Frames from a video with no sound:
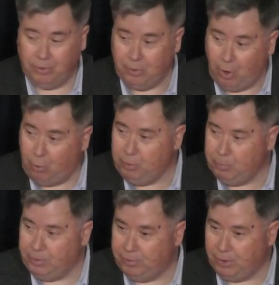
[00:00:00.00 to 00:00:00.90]
It's always
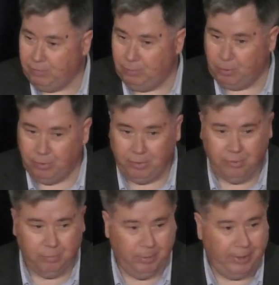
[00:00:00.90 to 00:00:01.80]
been a city of
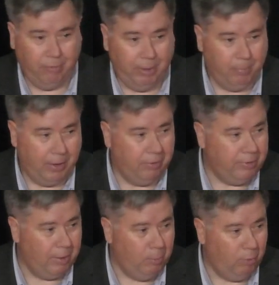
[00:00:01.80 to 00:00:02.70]
immigrants. My grandparents
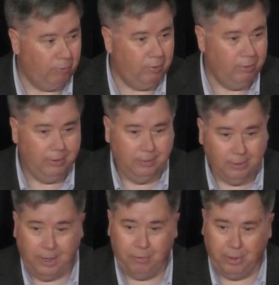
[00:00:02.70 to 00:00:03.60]
came over
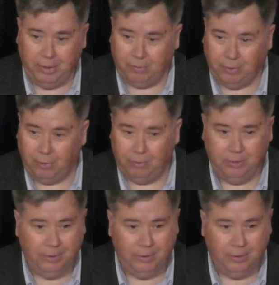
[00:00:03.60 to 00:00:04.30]
100 years ago.